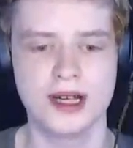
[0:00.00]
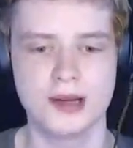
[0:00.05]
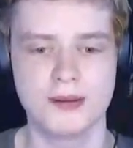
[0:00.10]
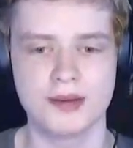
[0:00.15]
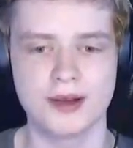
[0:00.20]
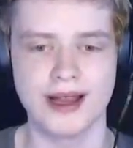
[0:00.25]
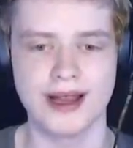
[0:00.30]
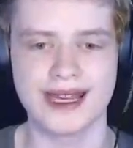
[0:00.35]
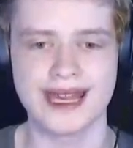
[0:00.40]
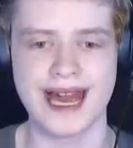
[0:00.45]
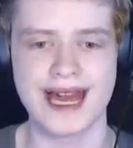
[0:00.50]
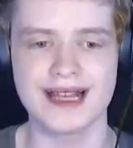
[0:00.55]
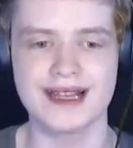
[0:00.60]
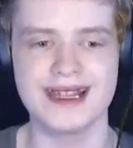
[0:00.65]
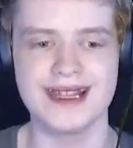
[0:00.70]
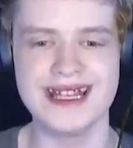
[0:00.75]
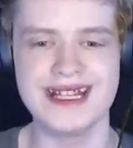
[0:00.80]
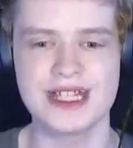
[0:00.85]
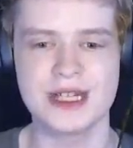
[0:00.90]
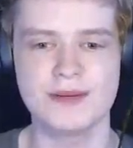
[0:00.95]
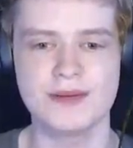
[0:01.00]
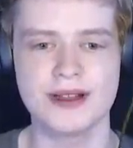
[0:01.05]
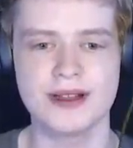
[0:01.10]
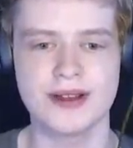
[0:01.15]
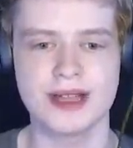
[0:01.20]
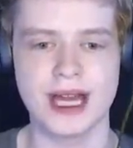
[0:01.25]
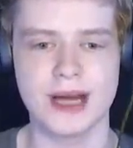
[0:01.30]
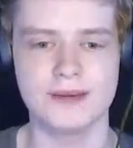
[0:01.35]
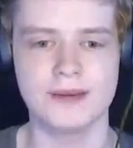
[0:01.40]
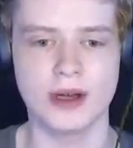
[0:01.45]
But like I
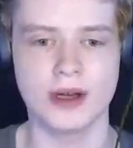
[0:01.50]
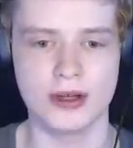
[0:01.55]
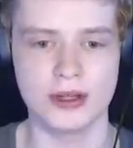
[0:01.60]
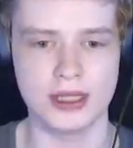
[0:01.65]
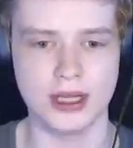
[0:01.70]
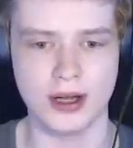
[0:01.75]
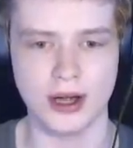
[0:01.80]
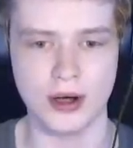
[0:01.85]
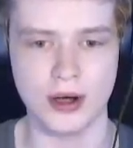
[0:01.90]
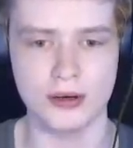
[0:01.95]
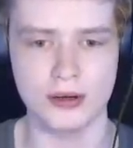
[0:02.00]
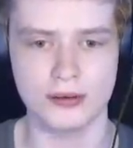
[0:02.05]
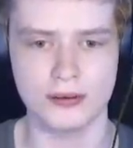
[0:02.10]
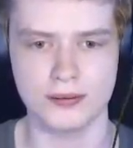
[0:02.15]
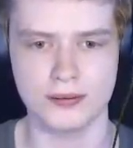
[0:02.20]
legitimately am not. Oh.